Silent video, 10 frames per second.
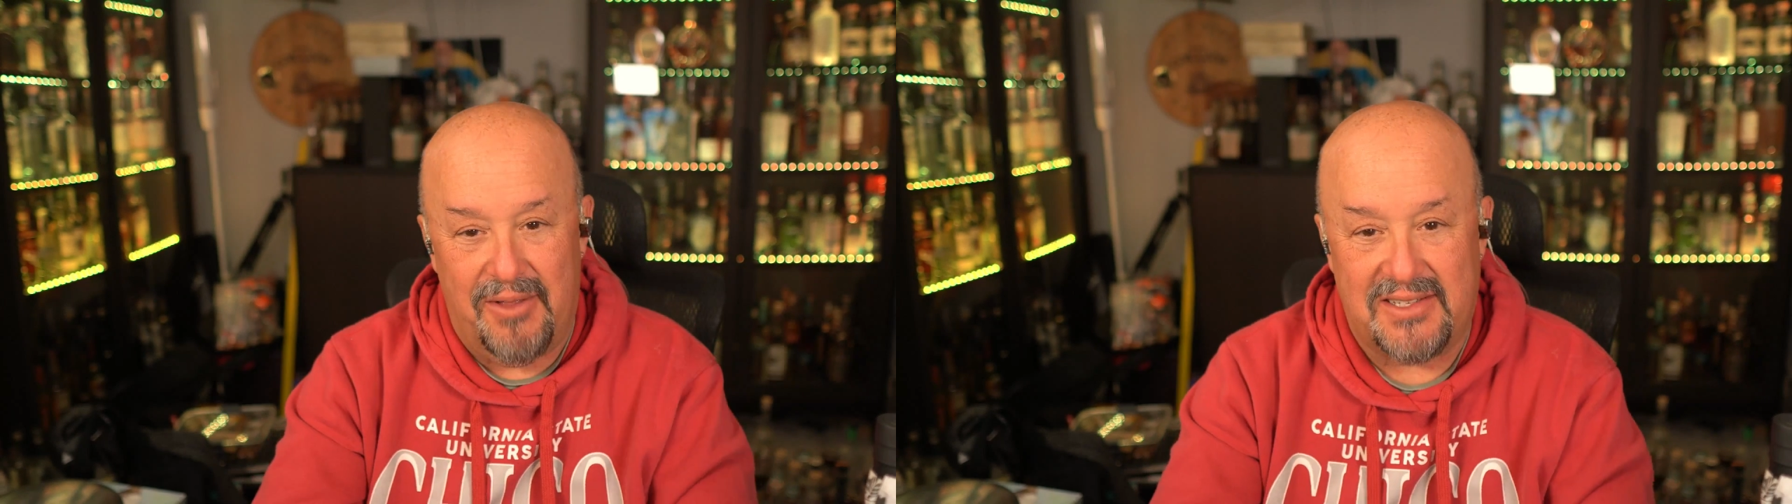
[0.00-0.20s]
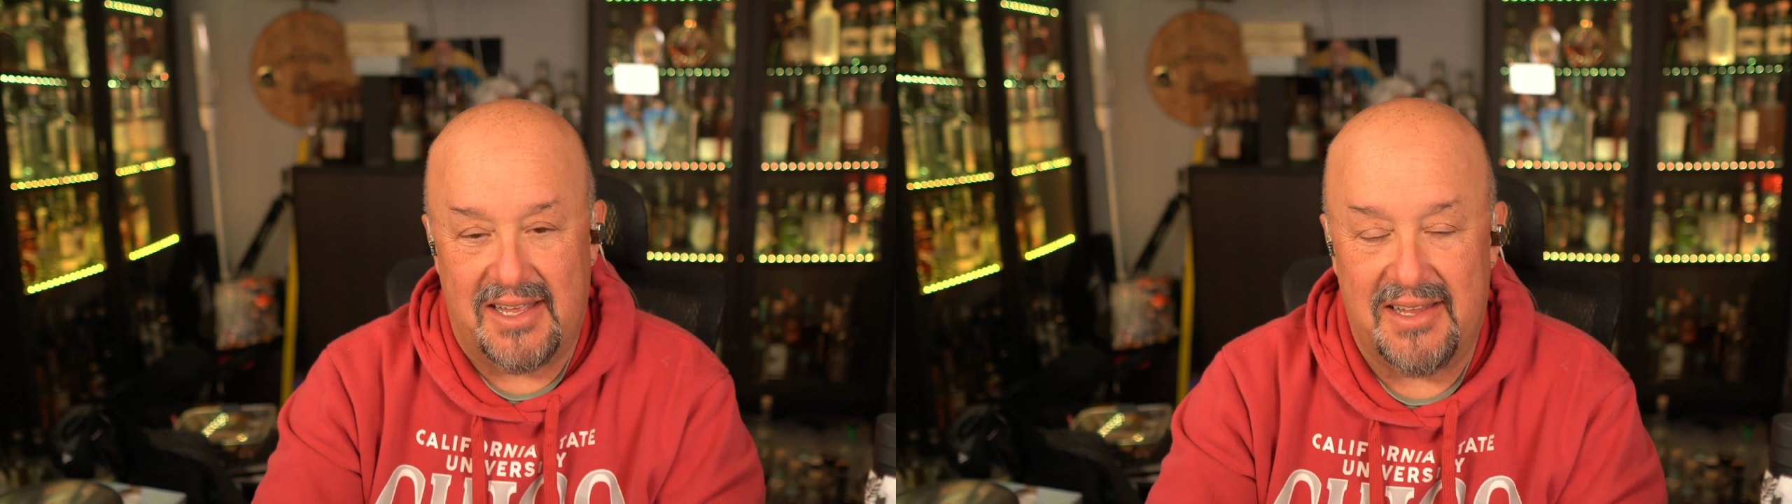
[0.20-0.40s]

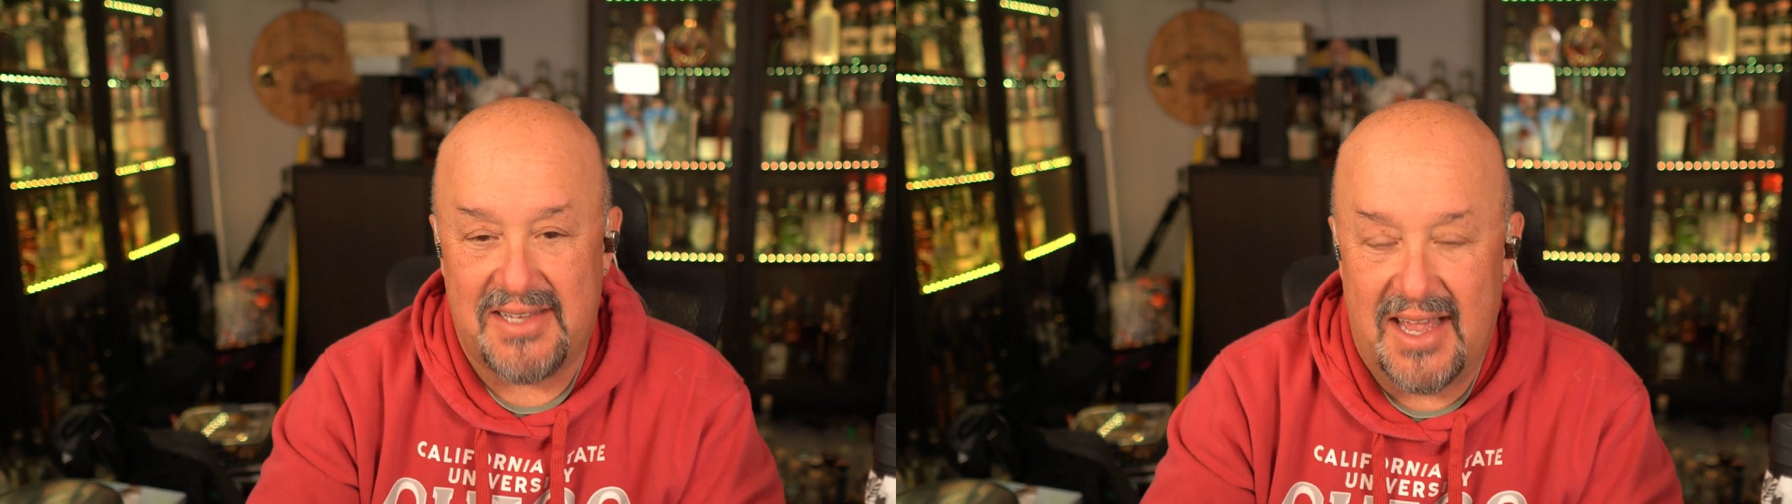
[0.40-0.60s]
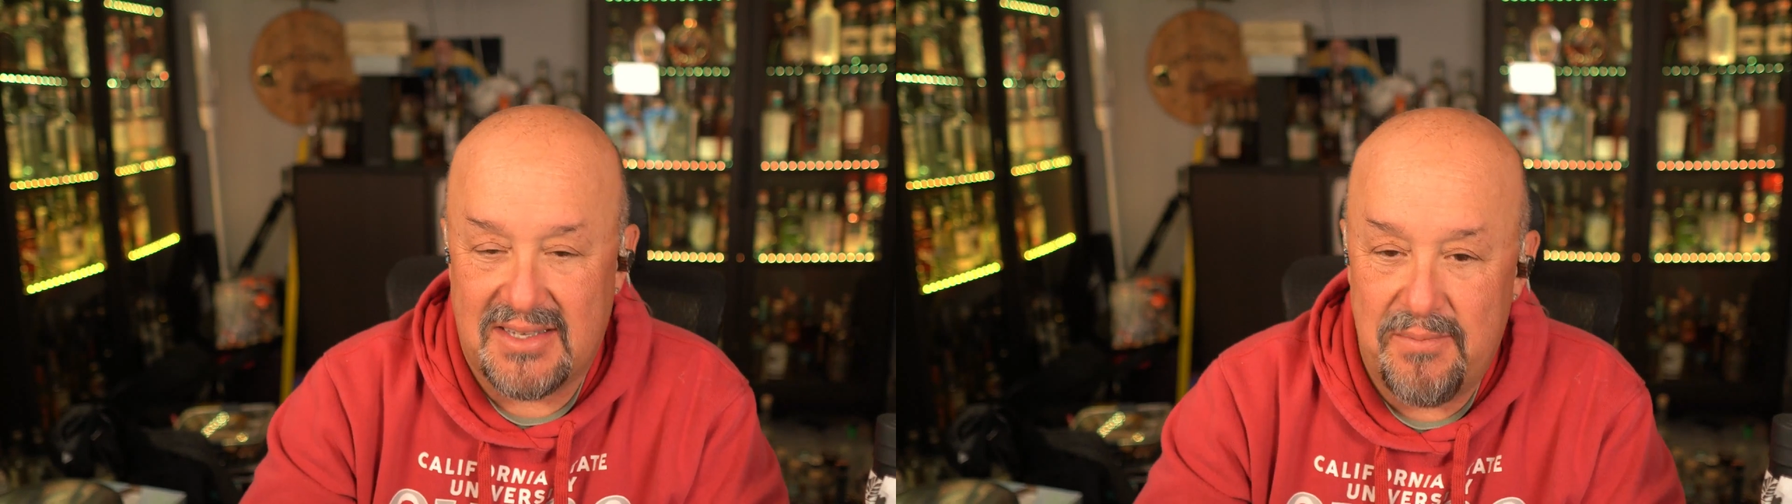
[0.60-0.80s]
Let's get into
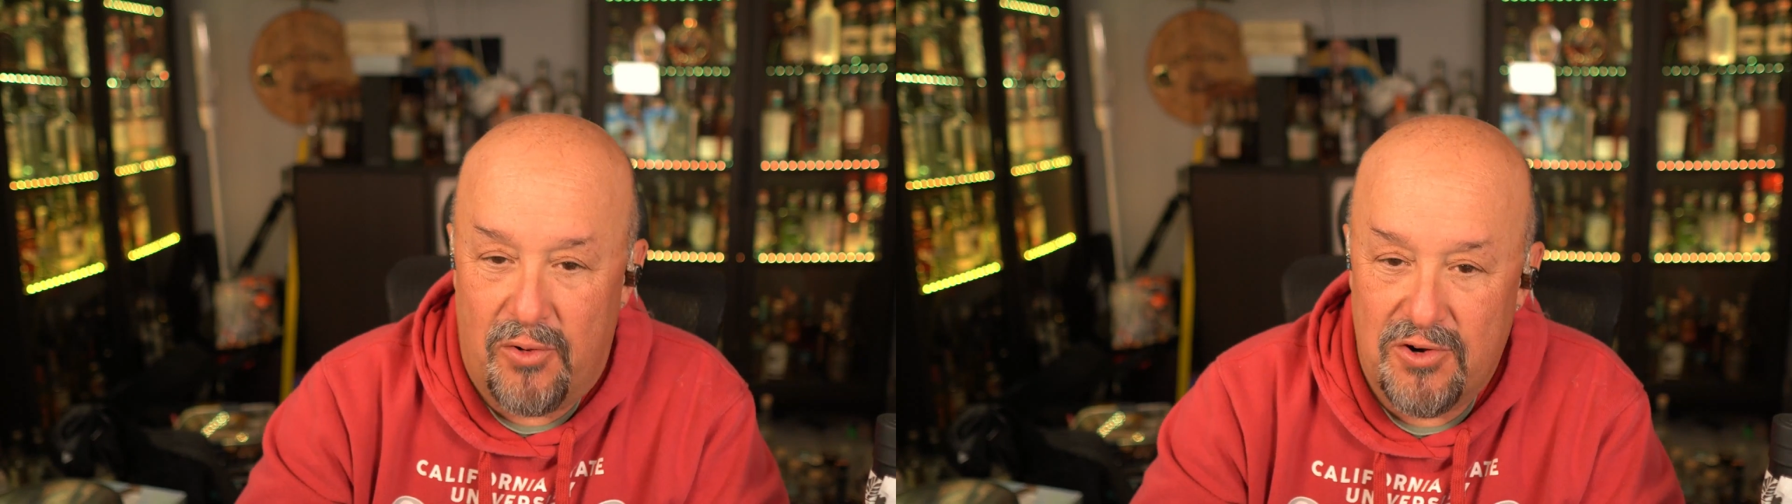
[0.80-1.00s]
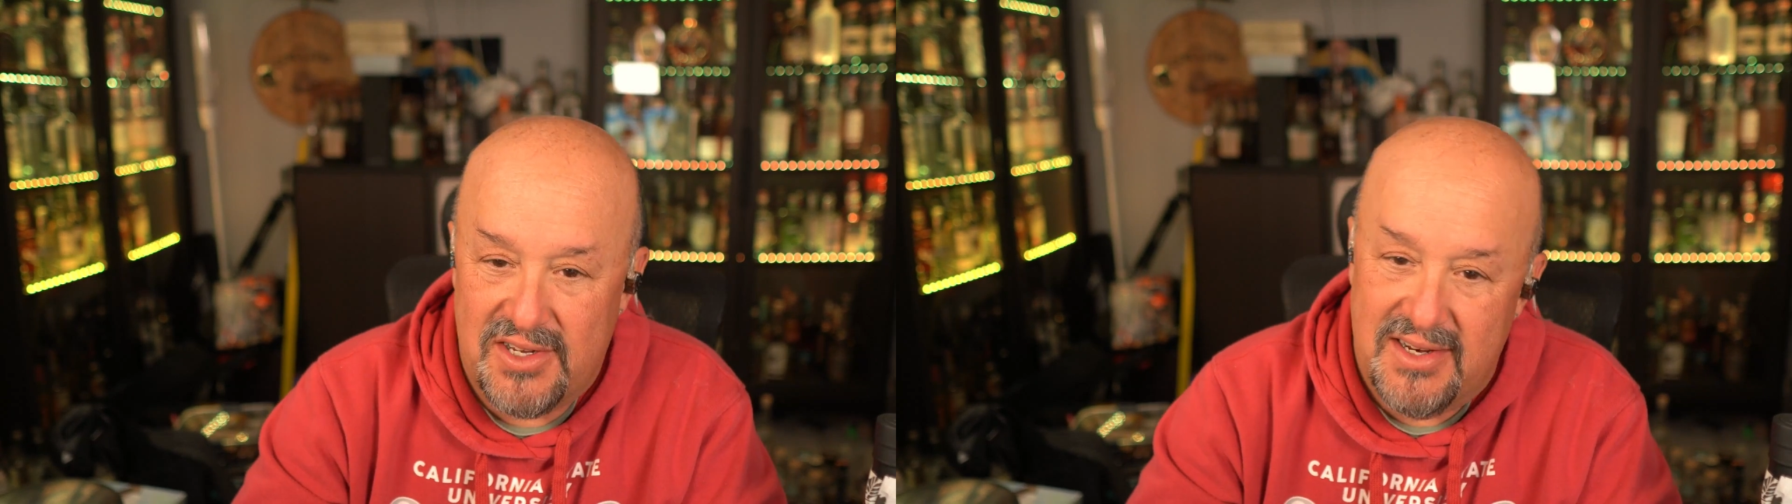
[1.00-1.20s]
the tasting
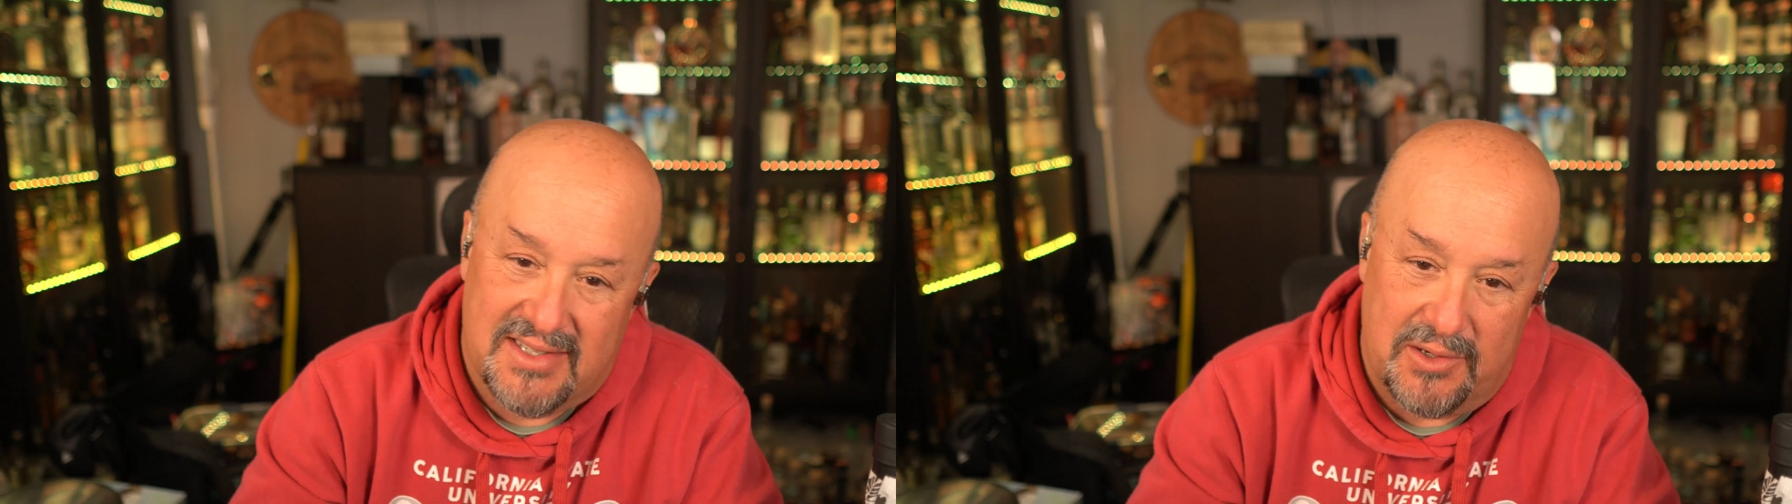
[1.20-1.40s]
portion and